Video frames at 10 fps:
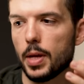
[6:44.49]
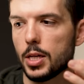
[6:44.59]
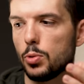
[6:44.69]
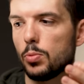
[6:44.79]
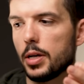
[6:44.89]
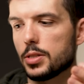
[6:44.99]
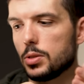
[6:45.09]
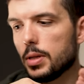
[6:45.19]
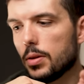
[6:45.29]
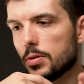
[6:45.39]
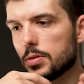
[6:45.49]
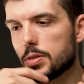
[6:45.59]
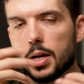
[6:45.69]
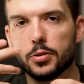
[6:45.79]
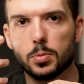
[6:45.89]
that you want to either
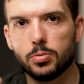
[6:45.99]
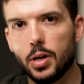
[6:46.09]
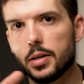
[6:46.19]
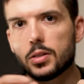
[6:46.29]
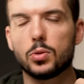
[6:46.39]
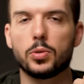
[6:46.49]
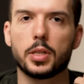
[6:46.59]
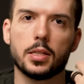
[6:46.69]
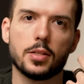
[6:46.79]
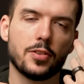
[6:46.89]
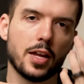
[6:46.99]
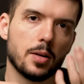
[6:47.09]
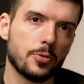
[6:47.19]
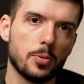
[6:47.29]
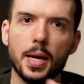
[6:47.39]
sell your product or get to sign
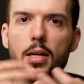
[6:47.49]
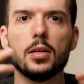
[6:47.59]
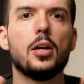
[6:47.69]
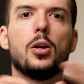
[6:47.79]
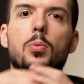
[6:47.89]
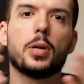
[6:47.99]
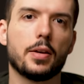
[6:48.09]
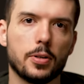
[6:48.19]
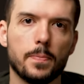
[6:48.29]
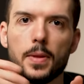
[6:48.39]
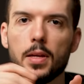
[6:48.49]
up for a beta, whatever.